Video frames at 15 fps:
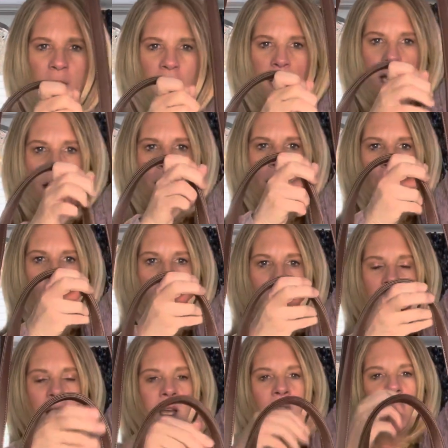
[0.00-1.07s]
Um,
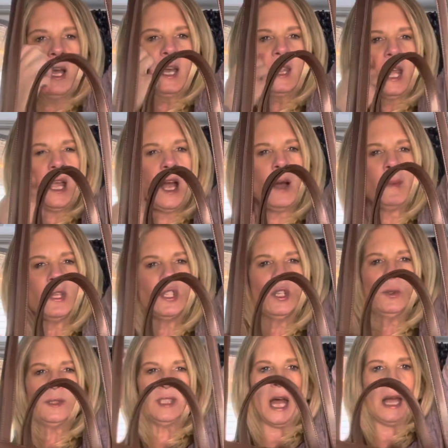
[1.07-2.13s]
they come in
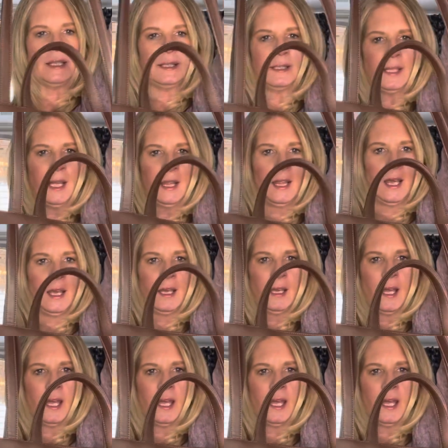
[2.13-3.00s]
two sizes, I think.